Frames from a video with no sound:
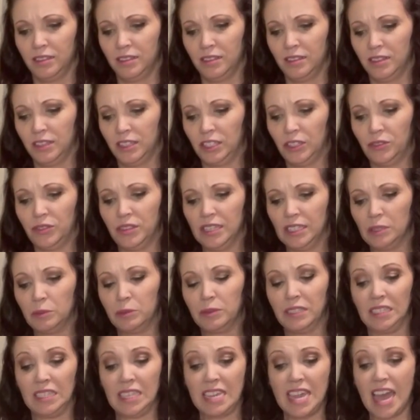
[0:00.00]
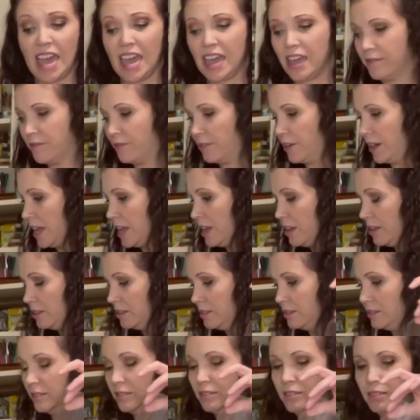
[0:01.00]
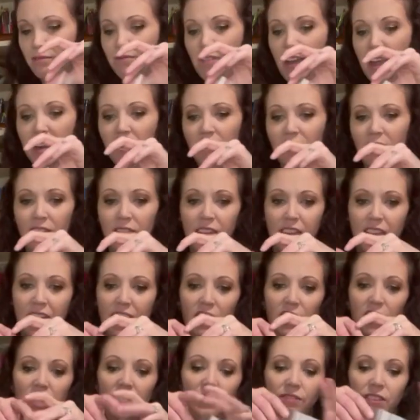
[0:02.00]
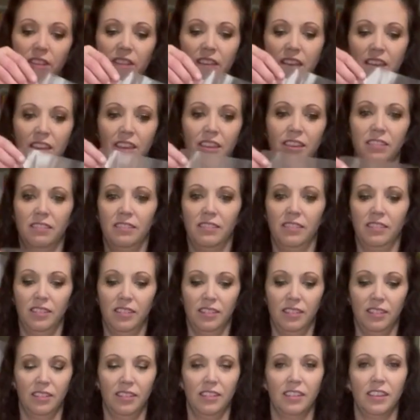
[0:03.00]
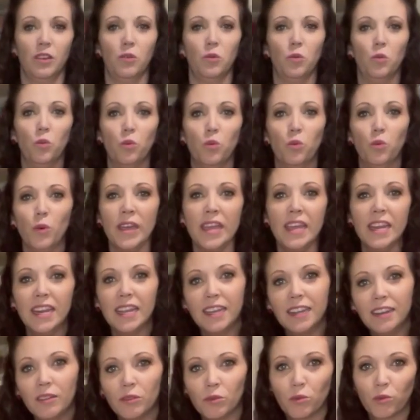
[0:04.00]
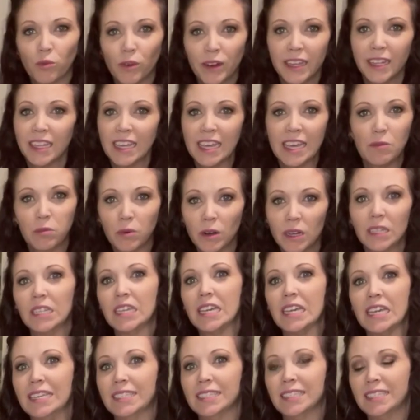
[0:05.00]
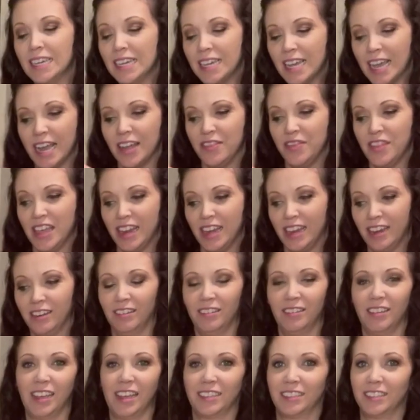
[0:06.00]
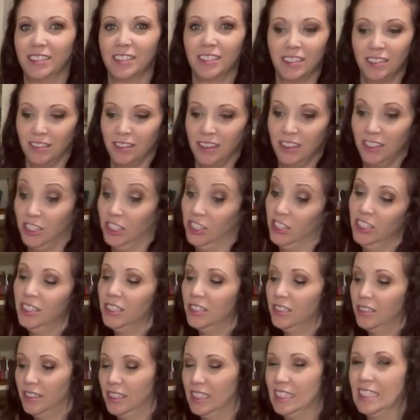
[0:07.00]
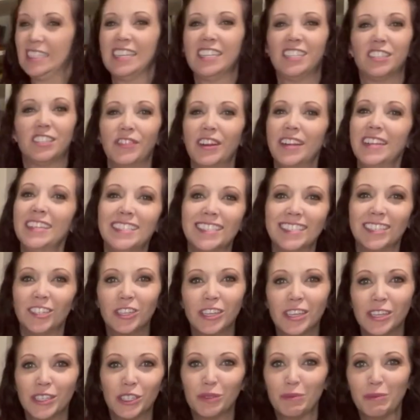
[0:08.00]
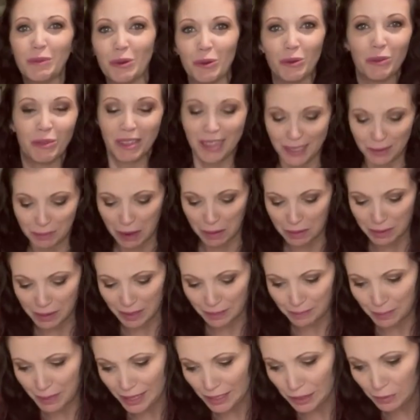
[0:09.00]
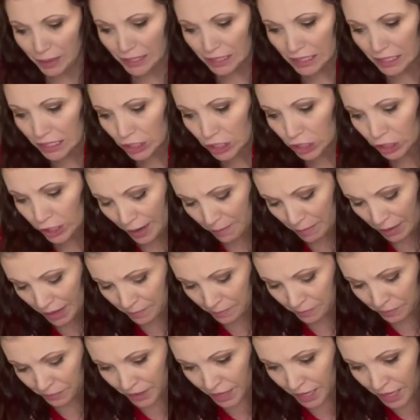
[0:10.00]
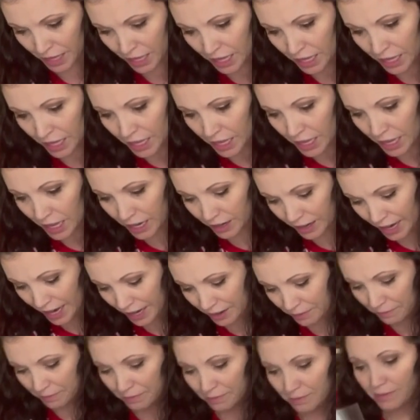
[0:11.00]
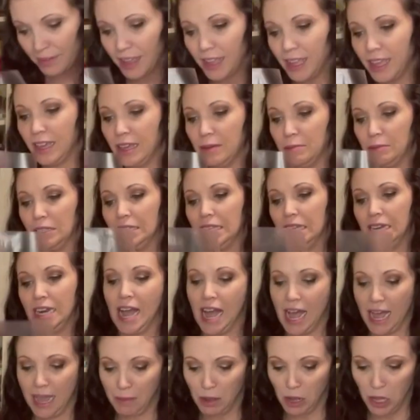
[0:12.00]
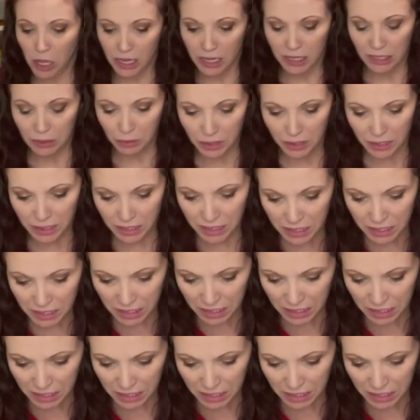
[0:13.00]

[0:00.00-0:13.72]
So this was the Avery vinyl, and I just feel like it weeded really, really easy, and then it's very silky smooth. It's probably the best way to describe it. All right, I think I'm just gonna eyeball this one.